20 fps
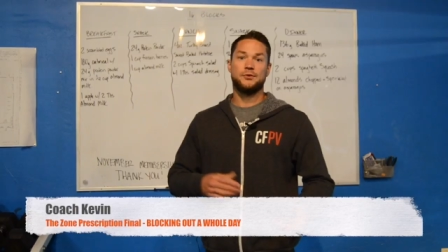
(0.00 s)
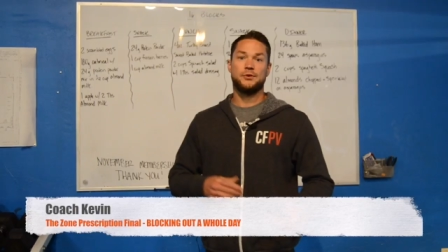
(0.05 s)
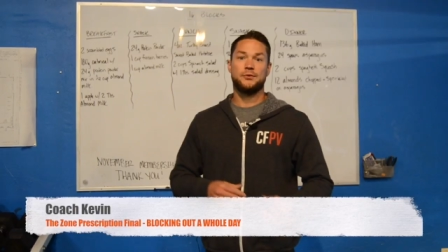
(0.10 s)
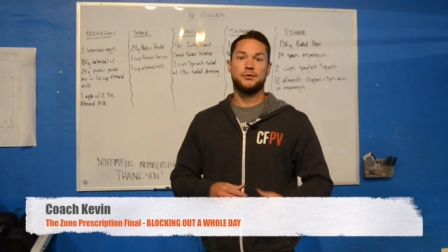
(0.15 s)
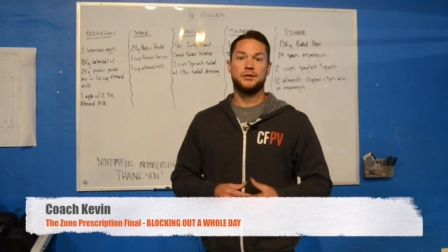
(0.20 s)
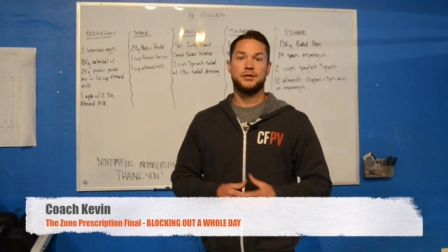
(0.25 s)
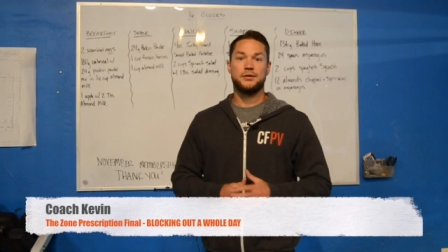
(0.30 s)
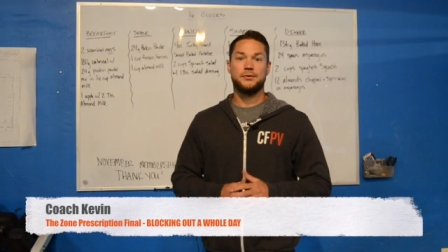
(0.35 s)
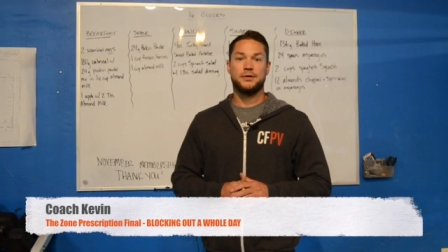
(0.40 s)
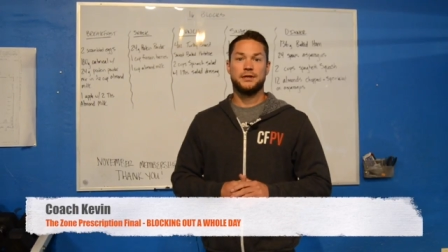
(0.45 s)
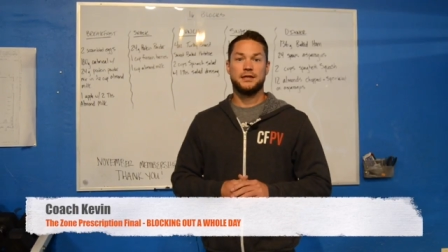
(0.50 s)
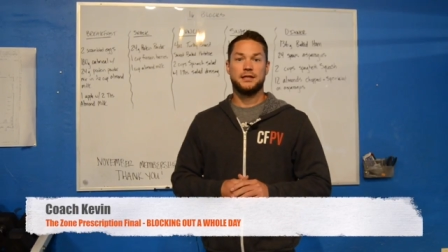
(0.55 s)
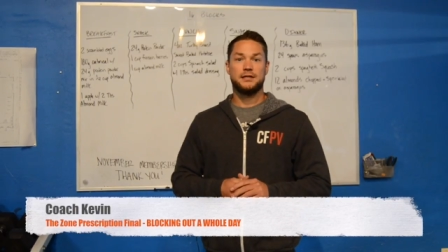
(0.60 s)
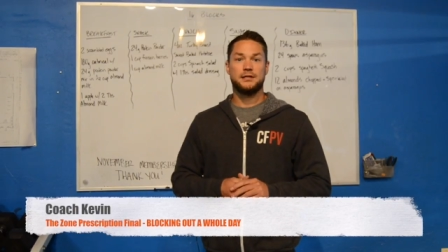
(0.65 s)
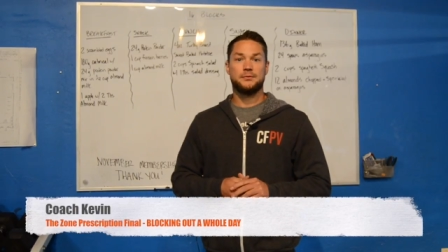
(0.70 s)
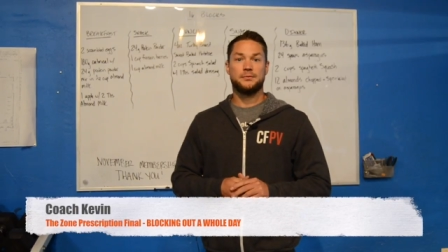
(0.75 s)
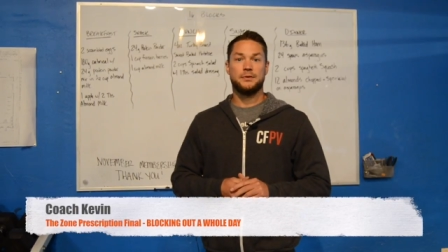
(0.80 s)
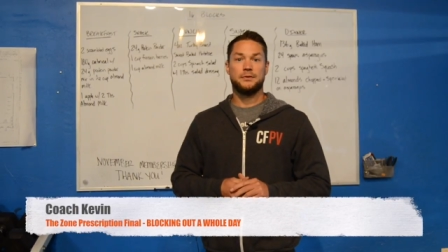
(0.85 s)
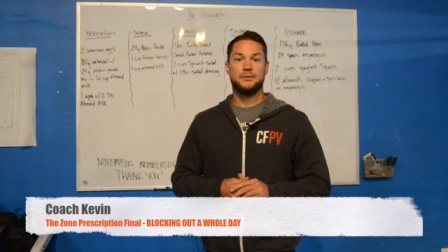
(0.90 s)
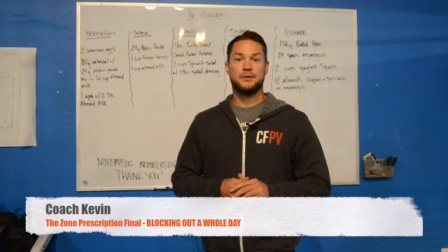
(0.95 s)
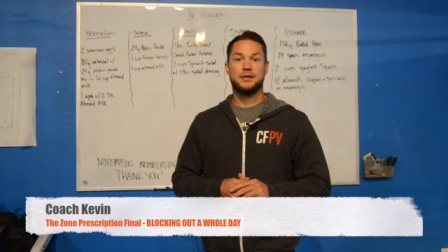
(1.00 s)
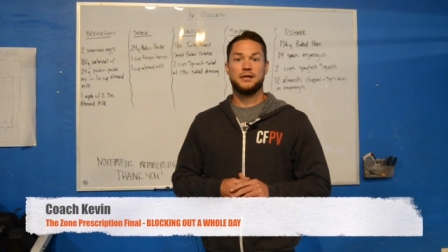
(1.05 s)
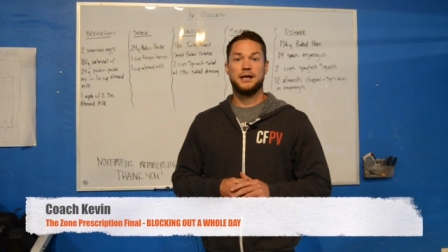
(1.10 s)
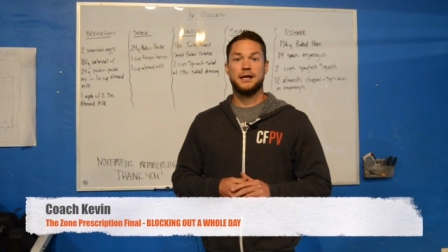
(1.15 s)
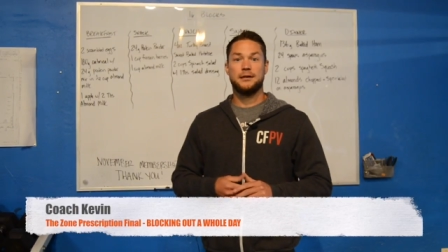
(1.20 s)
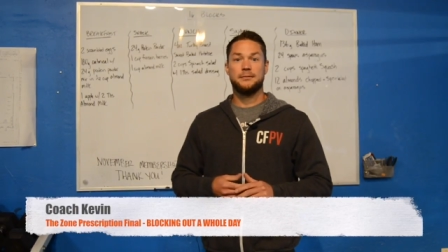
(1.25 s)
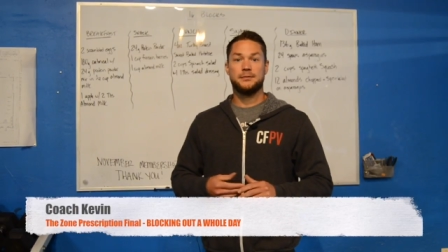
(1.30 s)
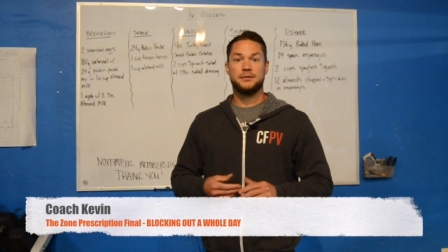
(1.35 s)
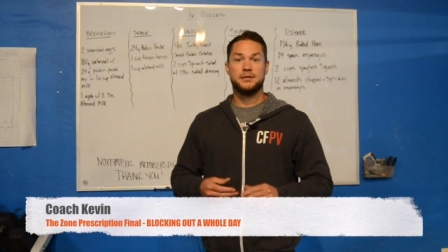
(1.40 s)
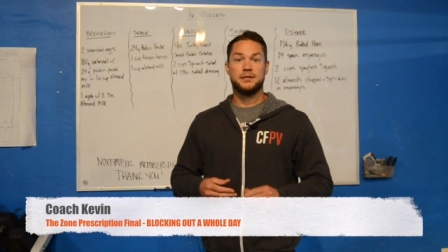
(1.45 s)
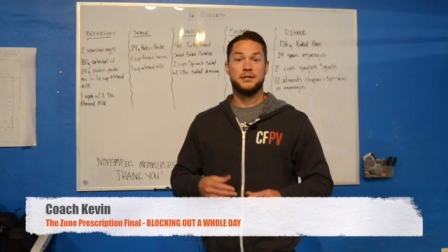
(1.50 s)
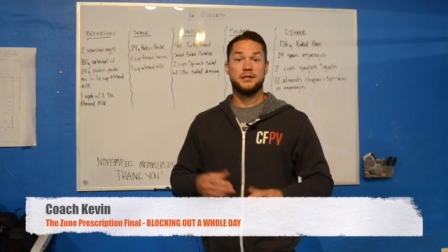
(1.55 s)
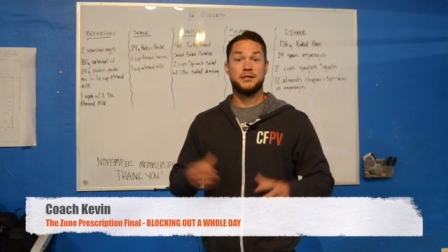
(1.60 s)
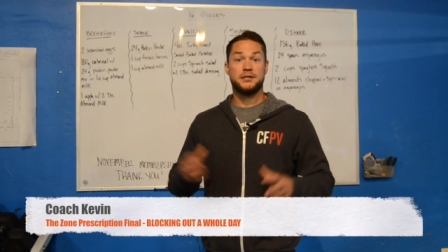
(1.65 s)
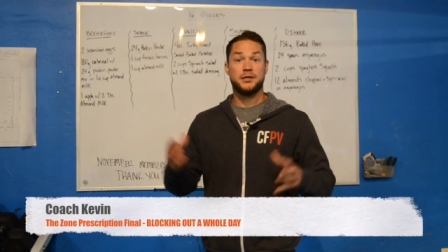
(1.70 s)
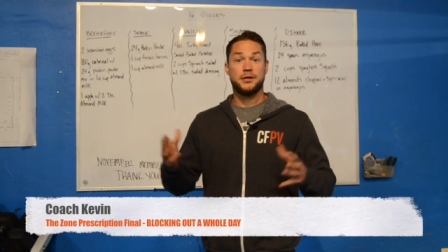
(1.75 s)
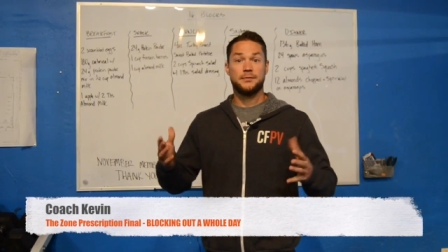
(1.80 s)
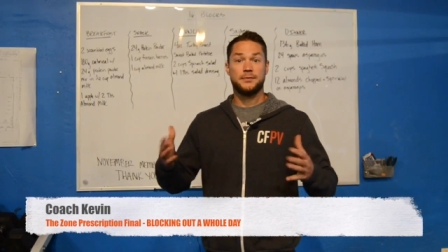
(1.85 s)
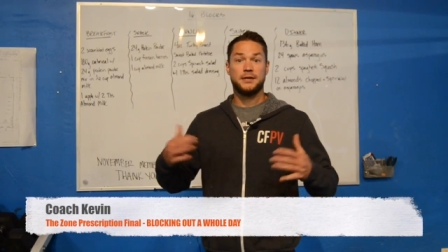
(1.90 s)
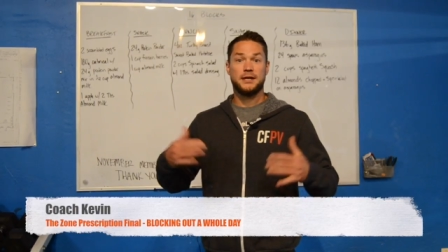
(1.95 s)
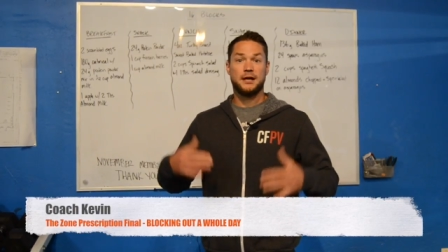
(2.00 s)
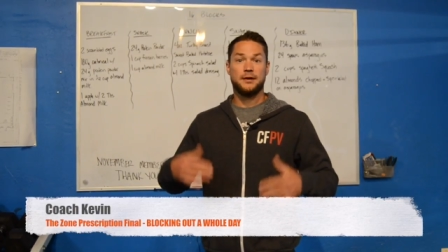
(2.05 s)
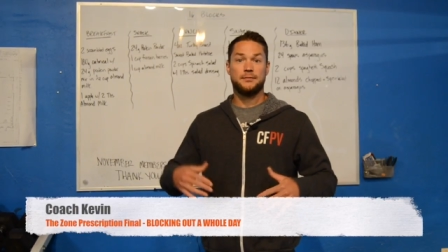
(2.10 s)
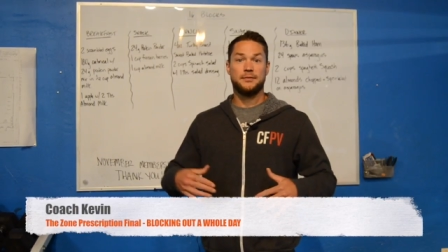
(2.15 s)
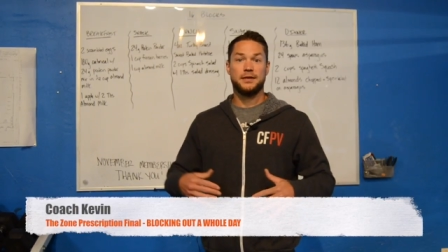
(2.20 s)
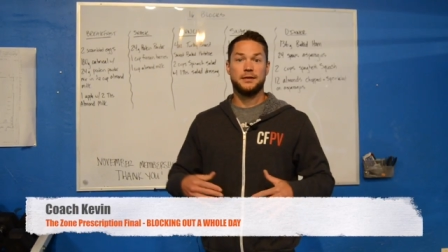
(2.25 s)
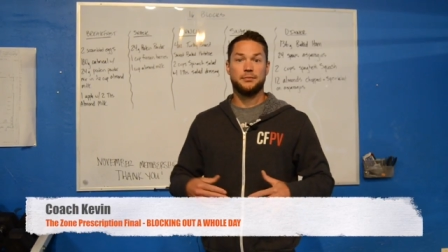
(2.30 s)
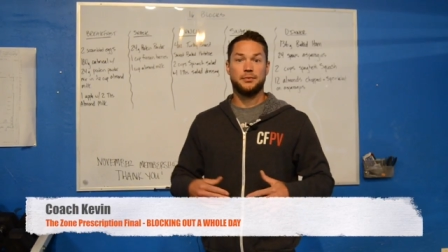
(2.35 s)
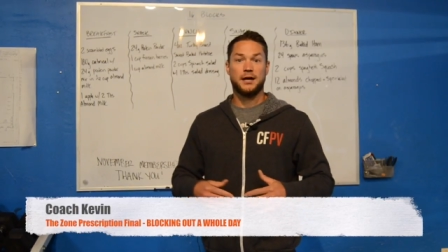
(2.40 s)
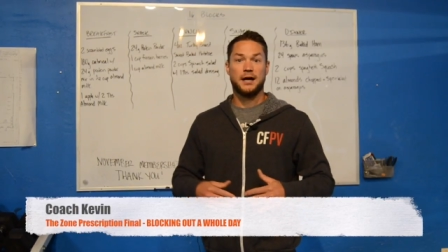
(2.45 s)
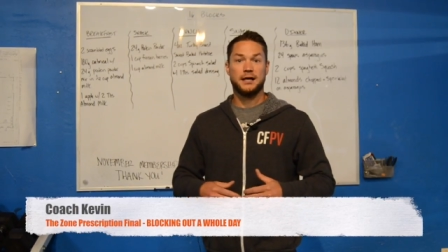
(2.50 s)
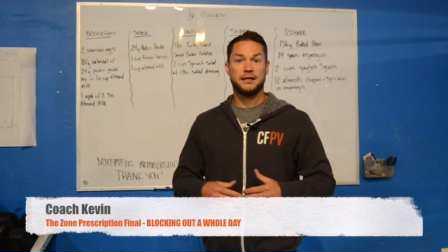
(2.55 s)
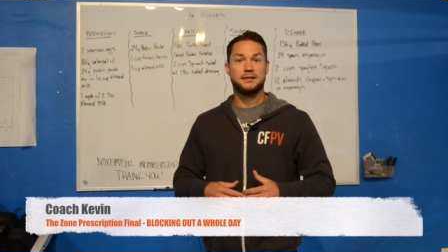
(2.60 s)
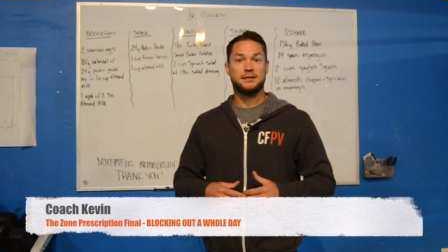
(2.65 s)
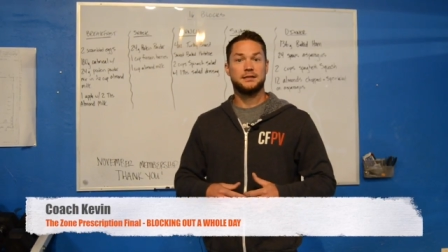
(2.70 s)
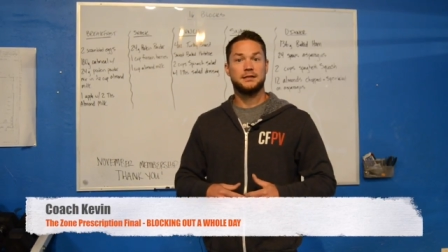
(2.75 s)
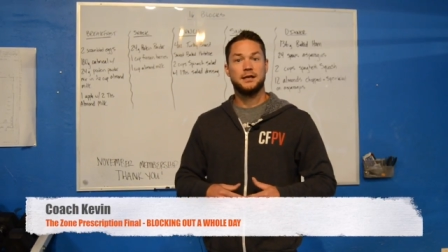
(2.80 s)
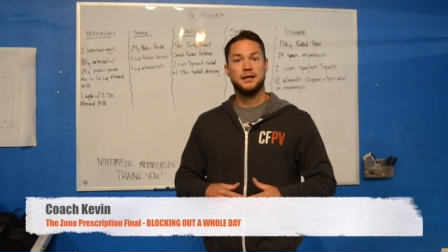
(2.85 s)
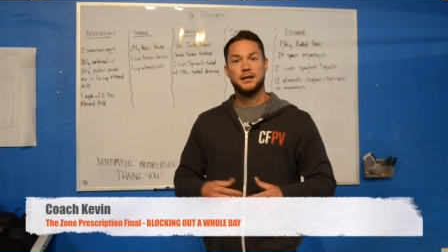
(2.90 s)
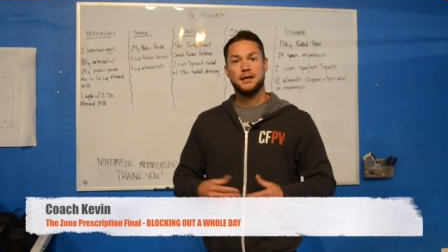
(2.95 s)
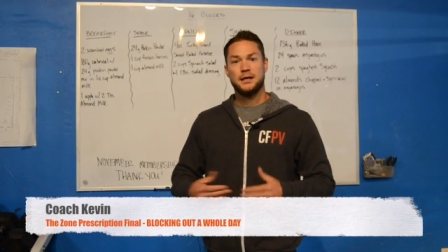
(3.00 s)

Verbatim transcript: we were doing this, we were able to determine how many blocks